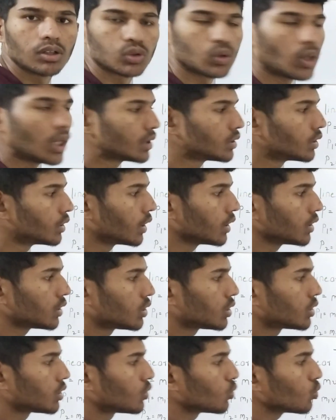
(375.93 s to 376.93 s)
So as theta
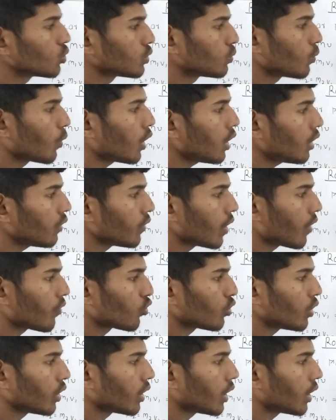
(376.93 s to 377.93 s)
is too small, we have
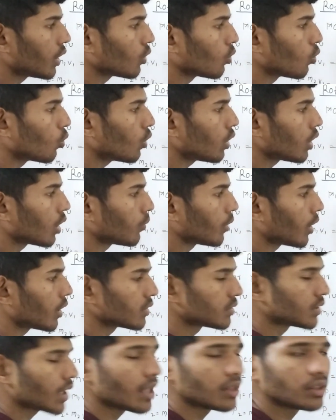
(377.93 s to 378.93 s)
to neglect the whole term, that
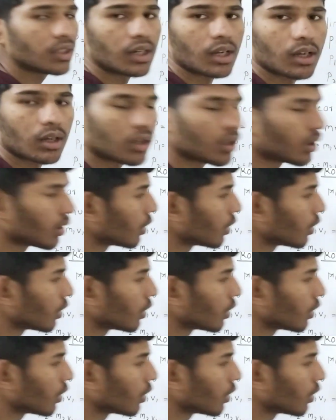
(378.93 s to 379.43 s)
is sin theta.